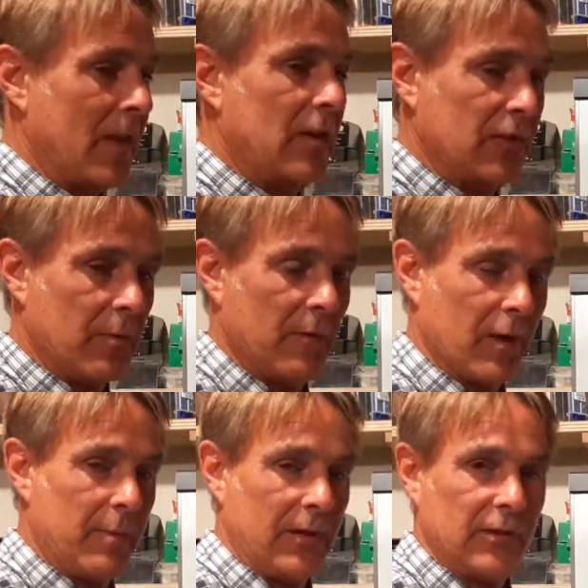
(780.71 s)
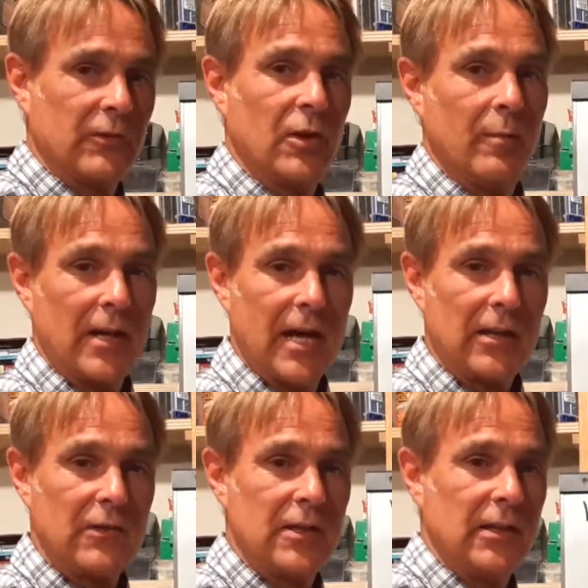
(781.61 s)
some of our basic
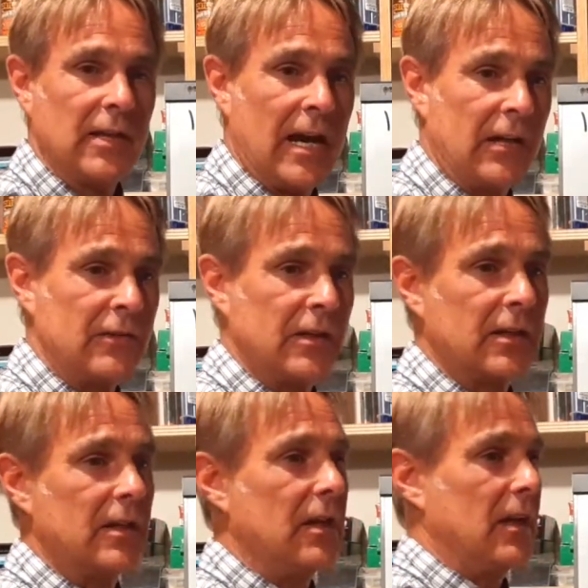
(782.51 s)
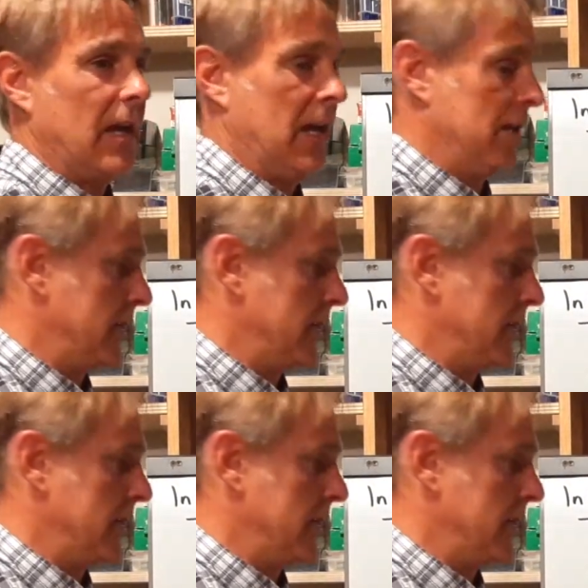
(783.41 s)
terminology and logic, and